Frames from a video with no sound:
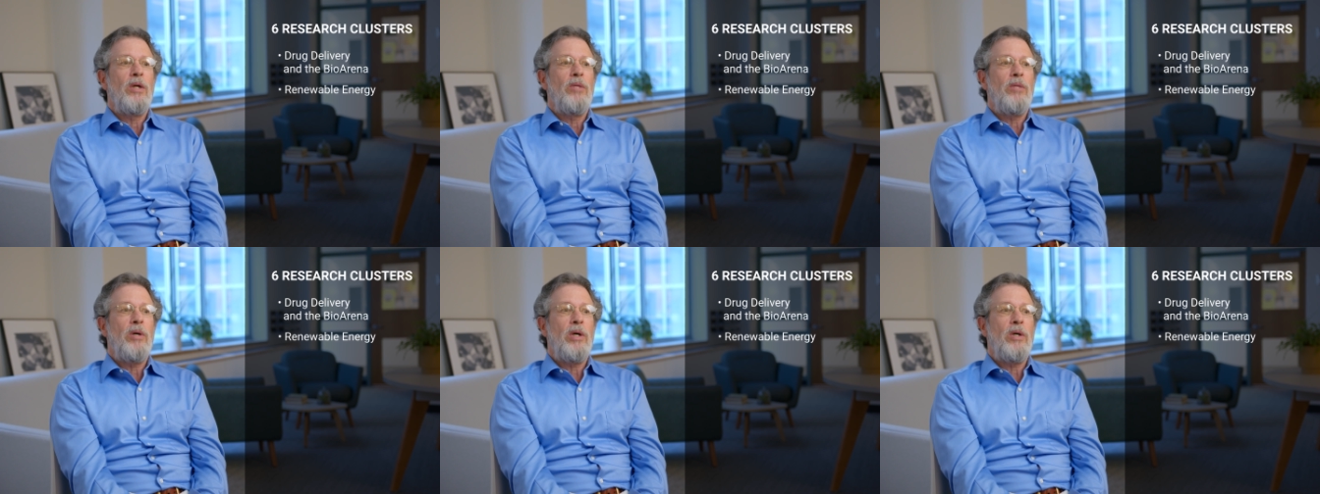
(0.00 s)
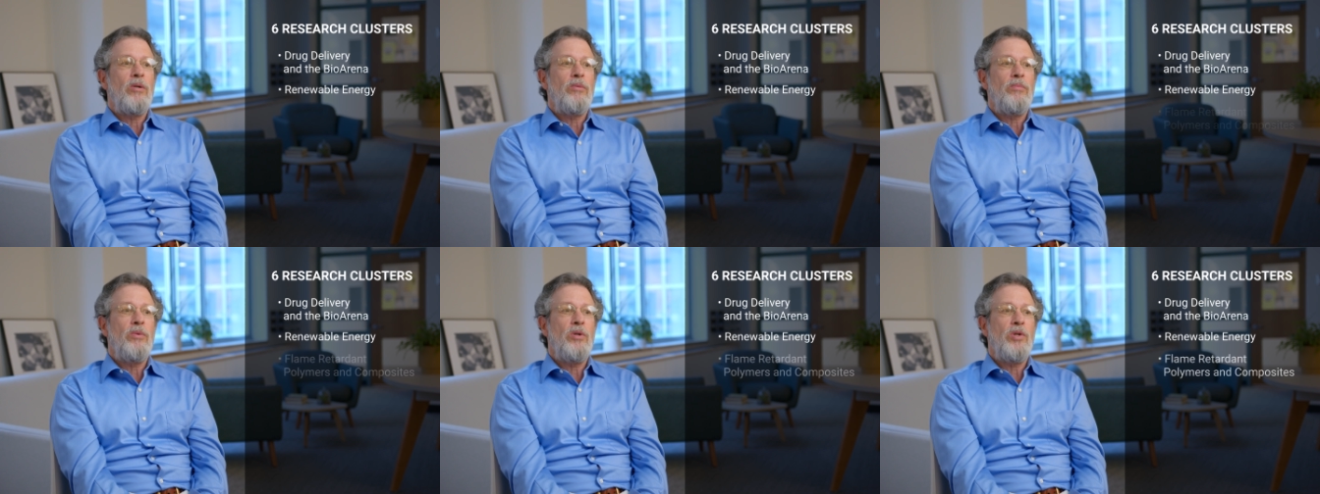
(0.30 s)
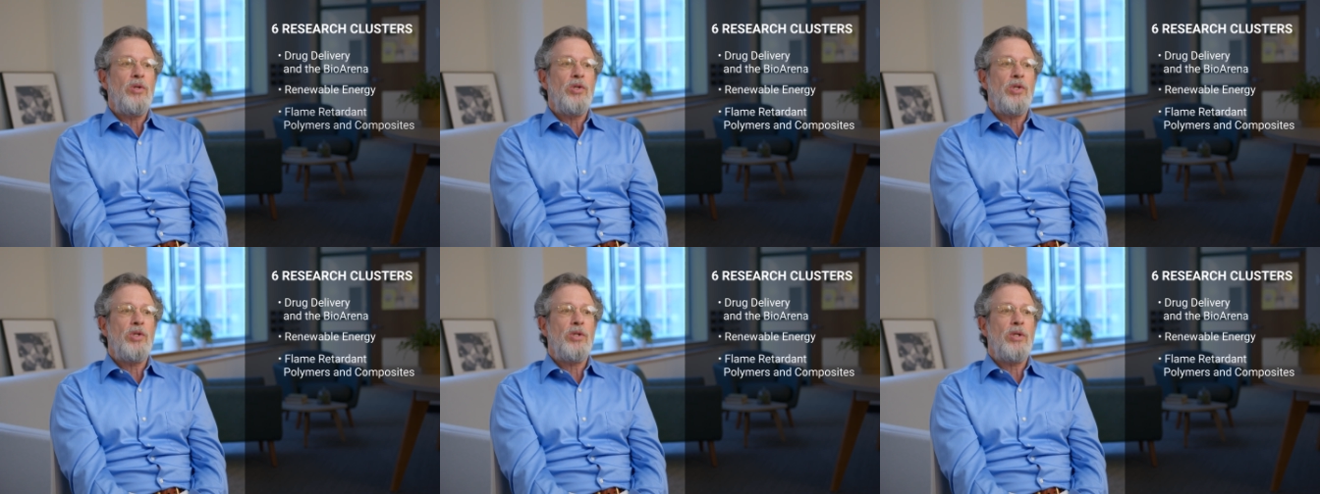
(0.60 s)

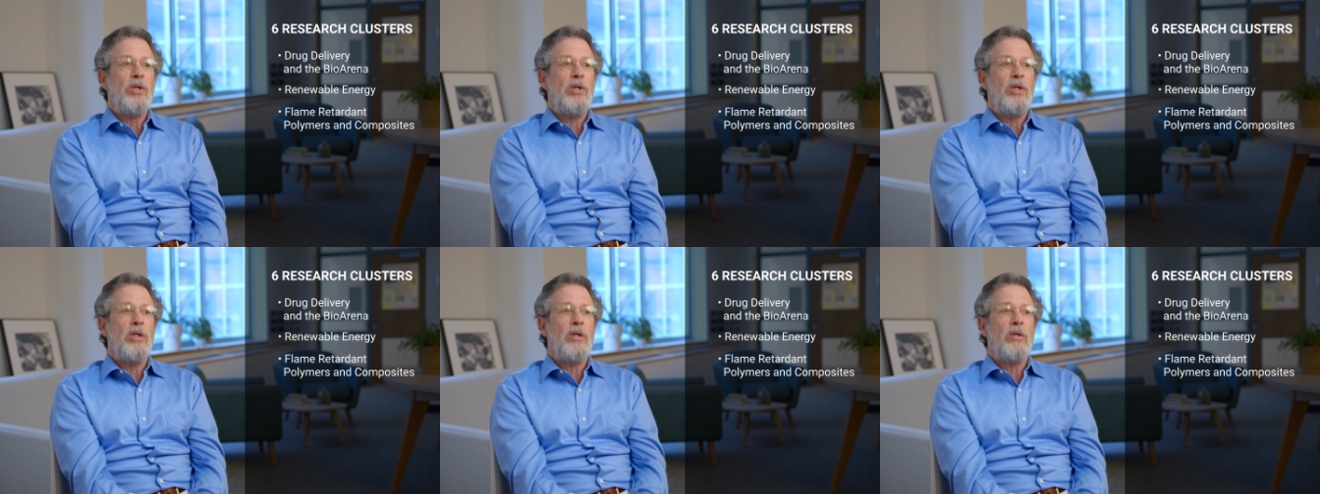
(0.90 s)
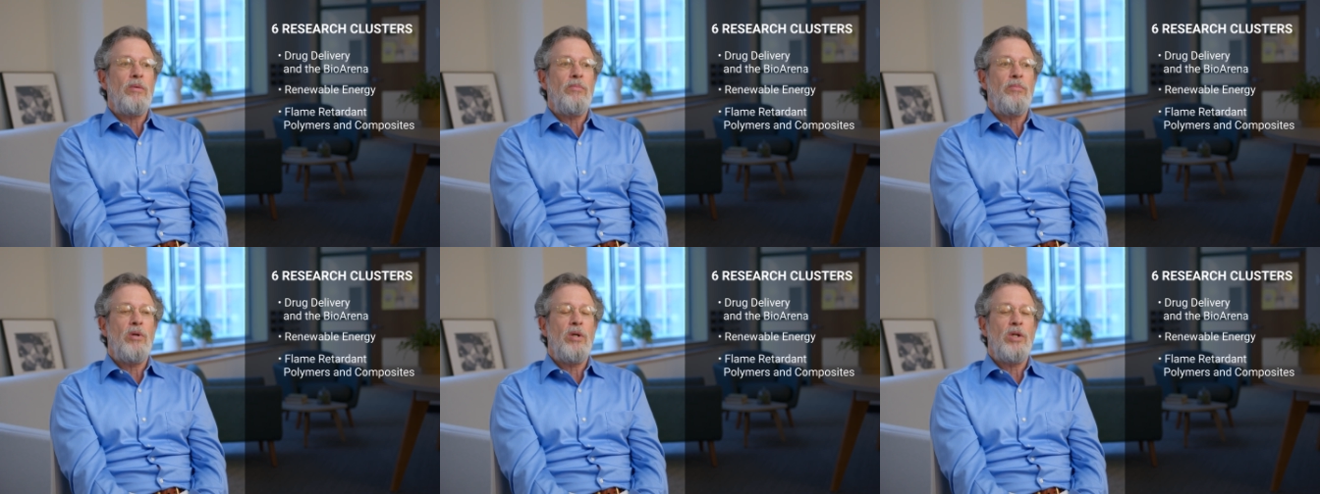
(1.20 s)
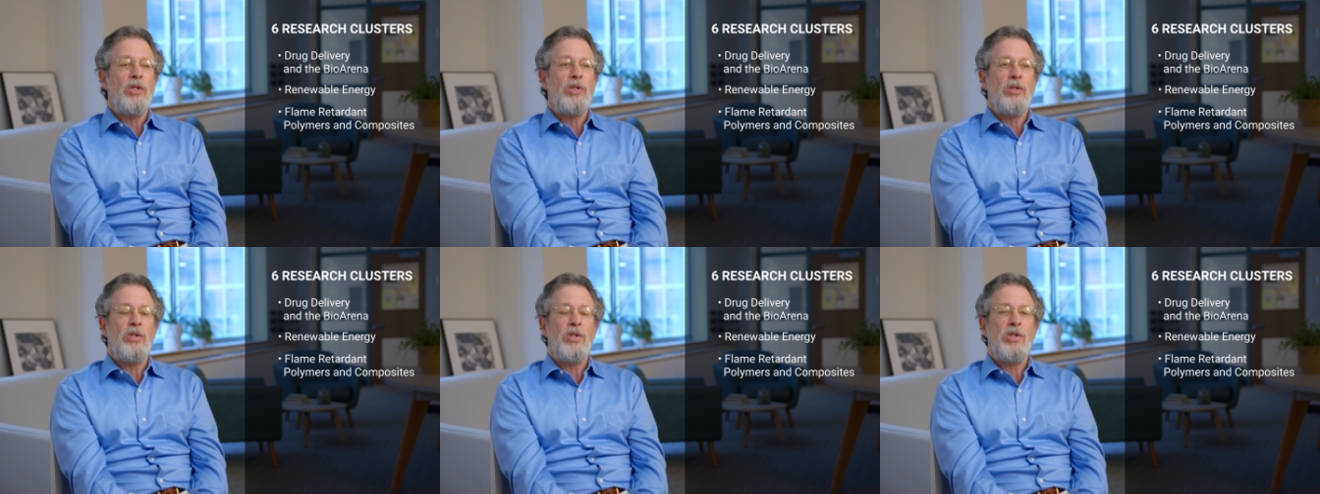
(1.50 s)
polymers and
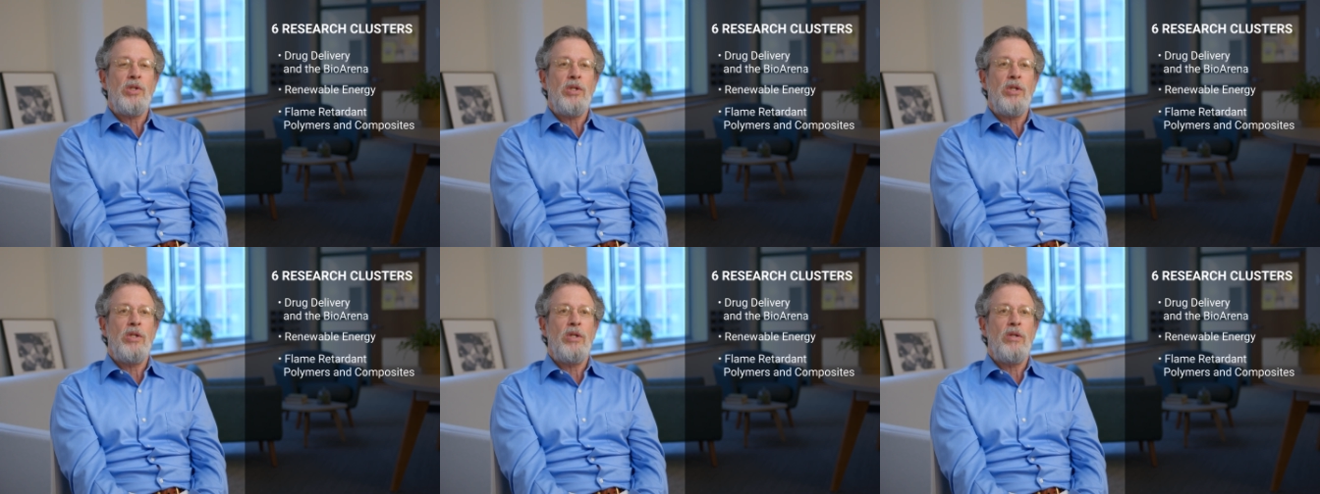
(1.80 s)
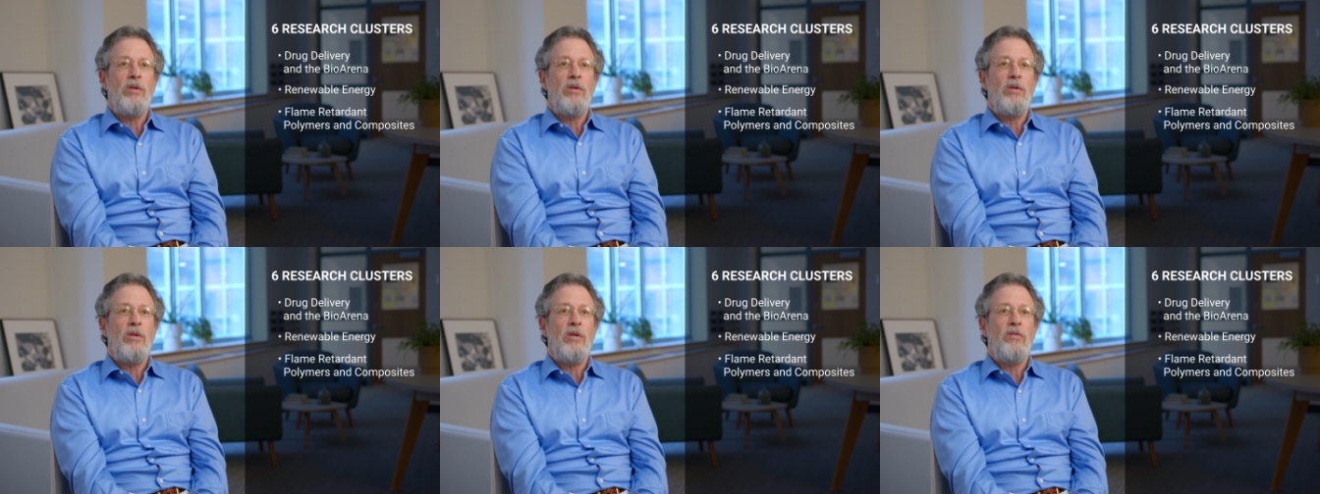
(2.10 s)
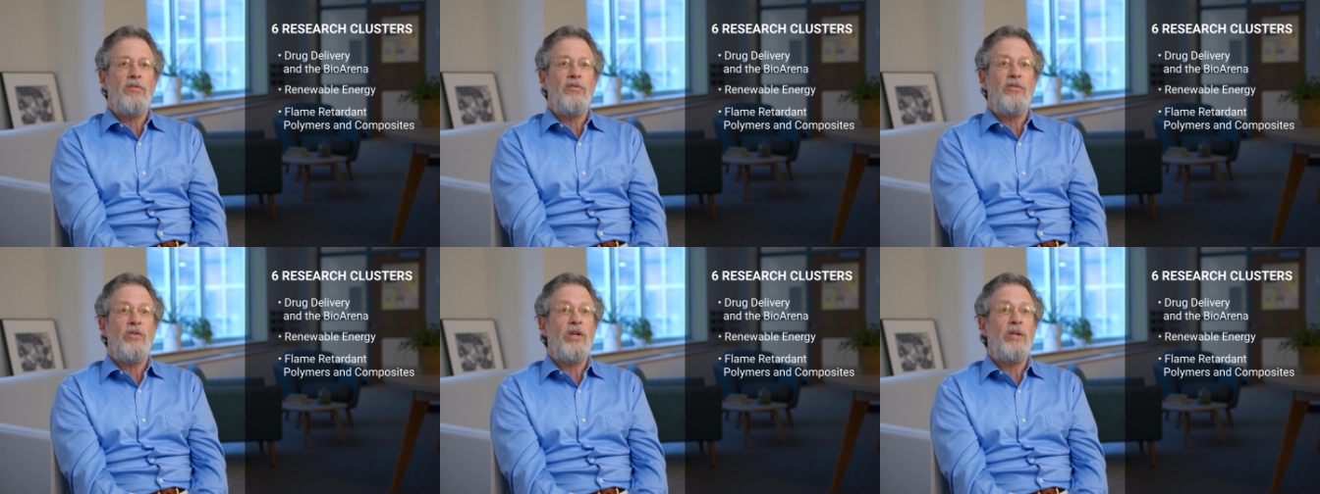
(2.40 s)
composites in
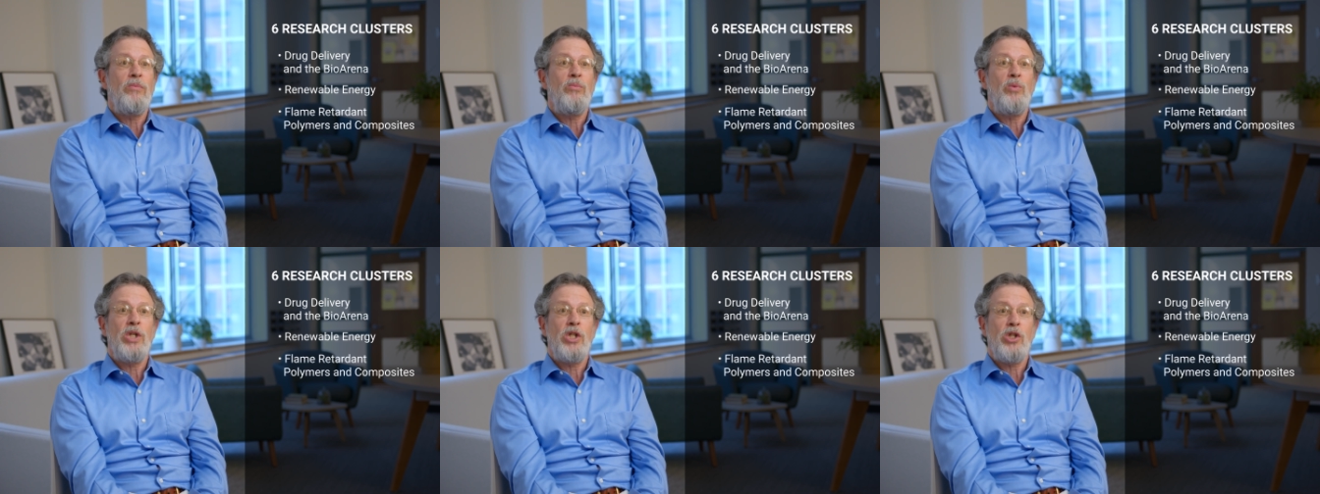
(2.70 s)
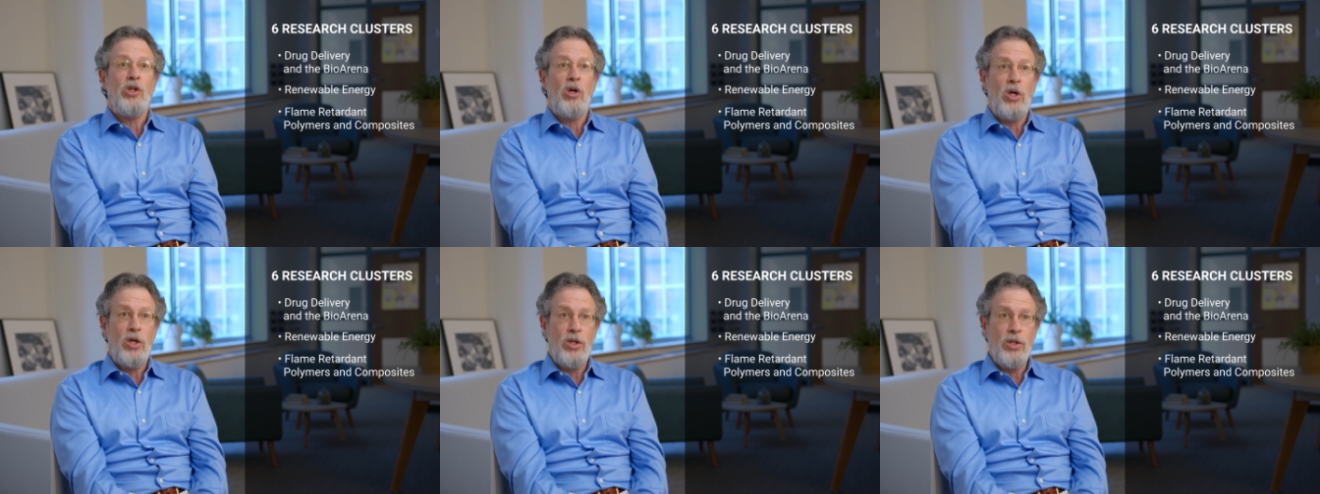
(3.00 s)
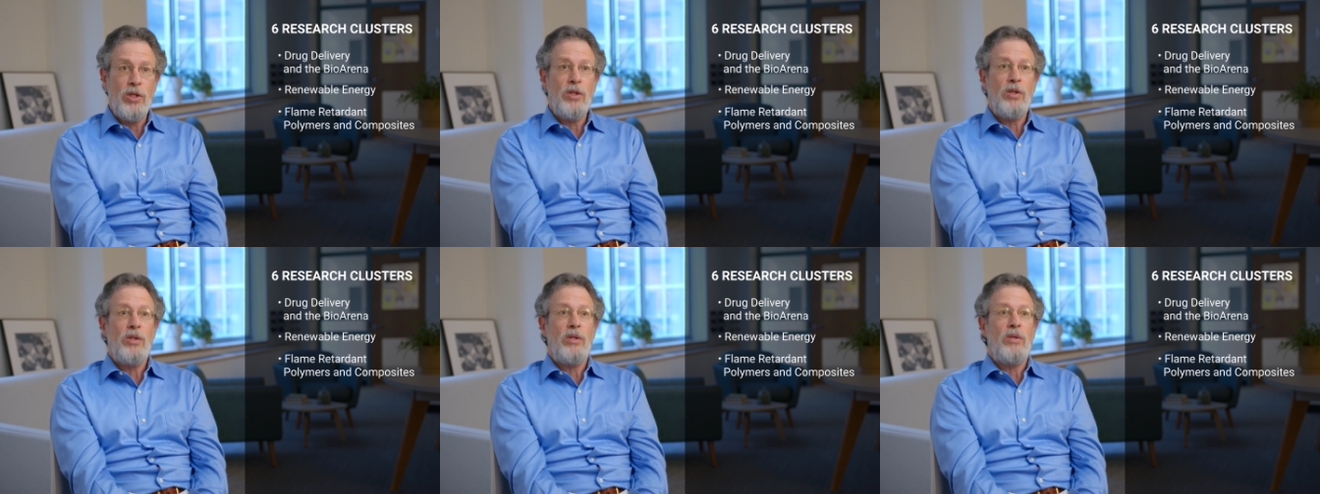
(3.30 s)
flame
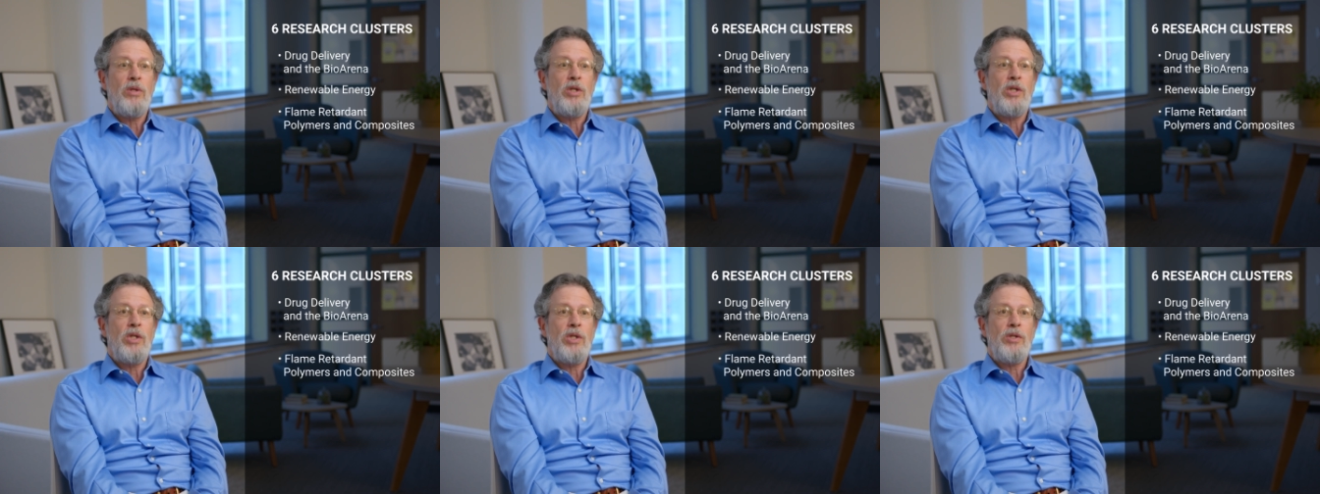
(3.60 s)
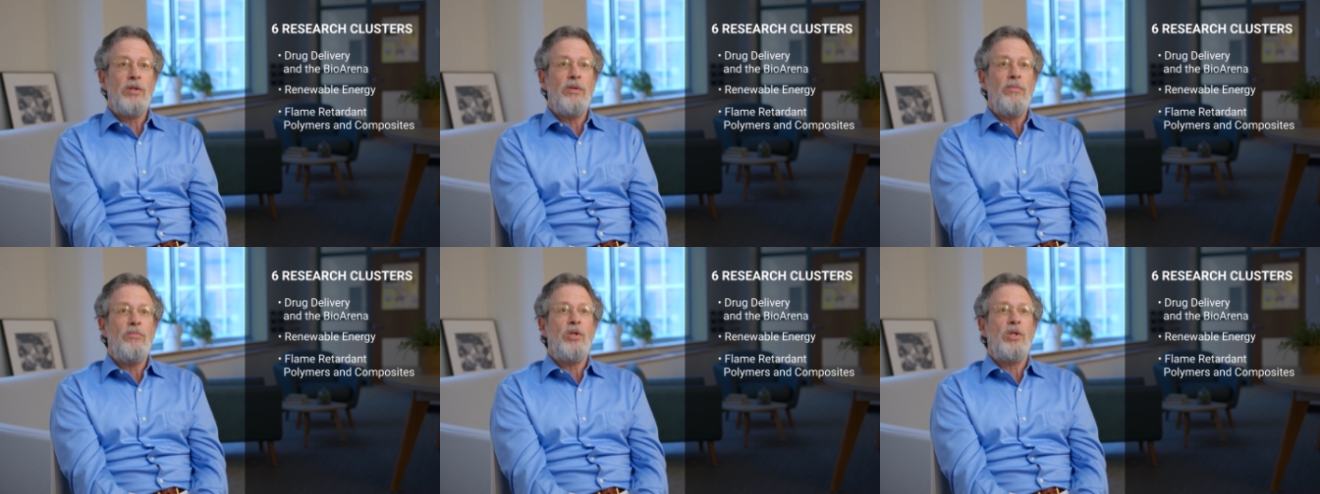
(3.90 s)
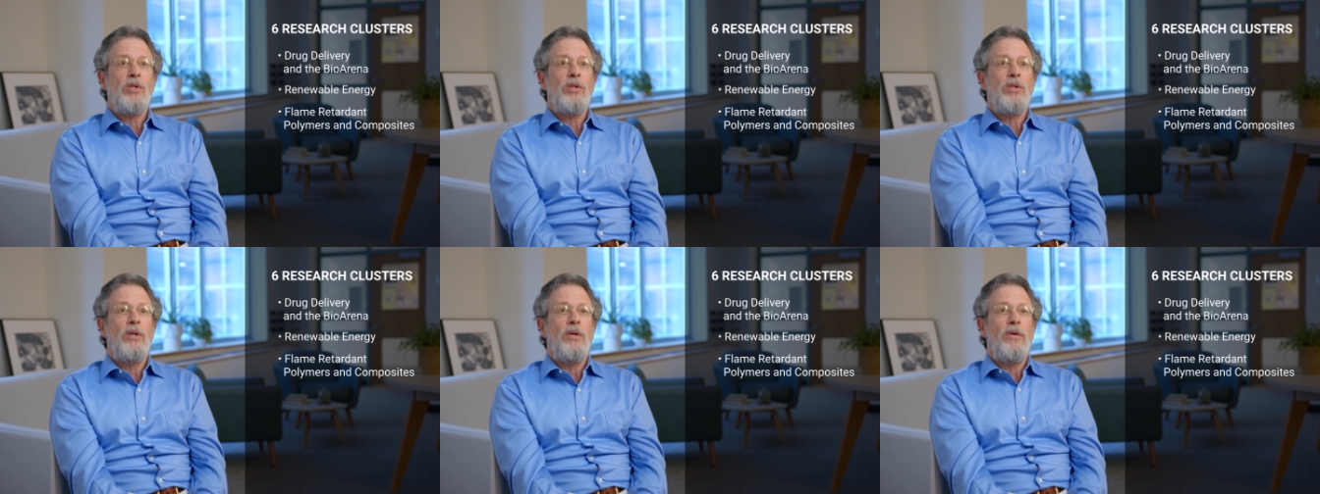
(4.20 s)
retardant
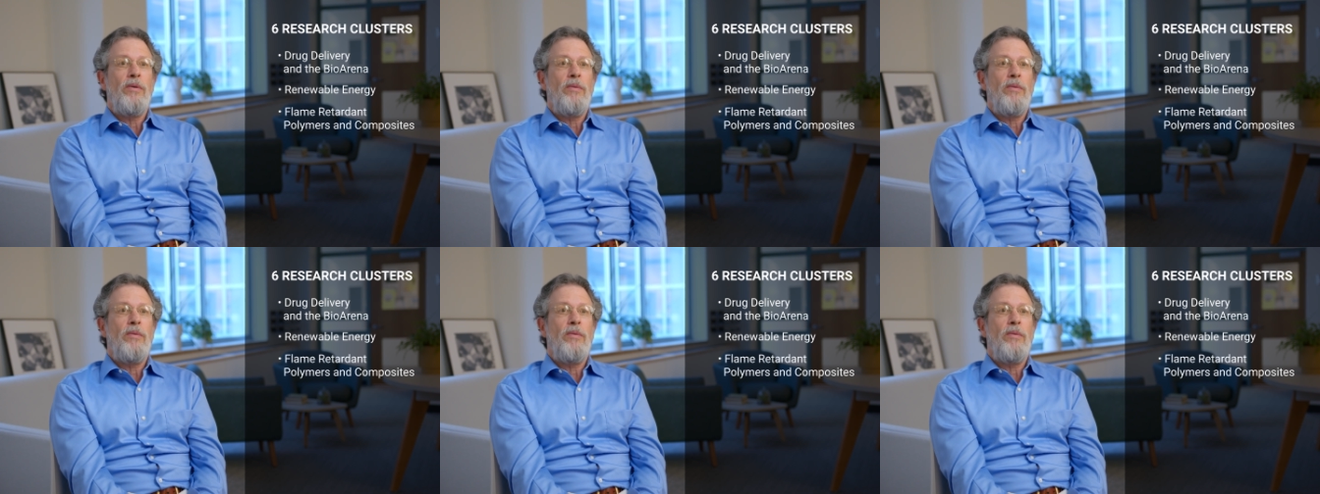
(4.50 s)
systems,